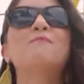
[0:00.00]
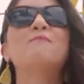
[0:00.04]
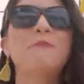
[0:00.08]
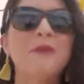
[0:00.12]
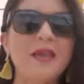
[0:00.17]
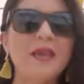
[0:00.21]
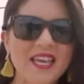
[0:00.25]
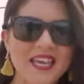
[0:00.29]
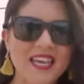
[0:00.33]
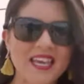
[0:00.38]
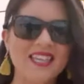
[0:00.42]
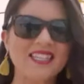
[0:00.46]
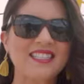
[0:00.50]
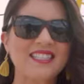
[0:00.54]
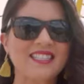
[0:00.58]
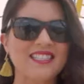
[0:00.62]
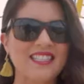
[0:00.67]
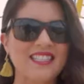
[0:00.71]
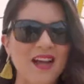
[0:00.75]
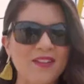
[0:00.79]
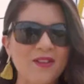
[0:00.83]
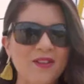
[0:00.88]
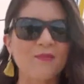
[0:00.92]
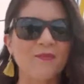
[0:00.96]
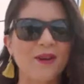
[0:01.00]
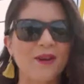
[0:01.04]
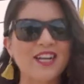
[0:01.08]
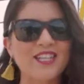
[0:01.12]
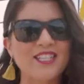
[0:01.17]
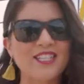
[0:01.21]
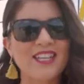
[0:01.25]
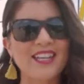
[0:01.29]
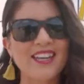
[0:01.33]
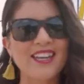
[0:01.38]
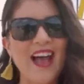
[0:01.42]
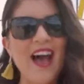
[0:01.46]
biggest
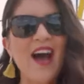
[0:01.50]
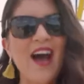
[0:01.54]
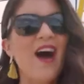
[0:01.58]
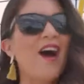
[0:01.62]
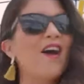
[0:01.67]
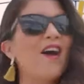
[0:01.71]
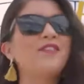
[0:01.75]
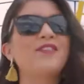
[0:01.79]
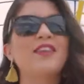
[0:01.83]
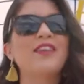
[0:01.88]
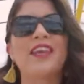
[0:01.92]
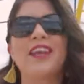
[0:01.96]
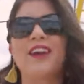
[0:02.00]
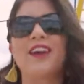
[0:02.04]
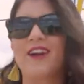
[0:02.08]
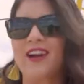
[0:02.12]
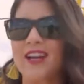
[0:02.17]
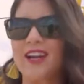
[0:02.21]
celebration of the year.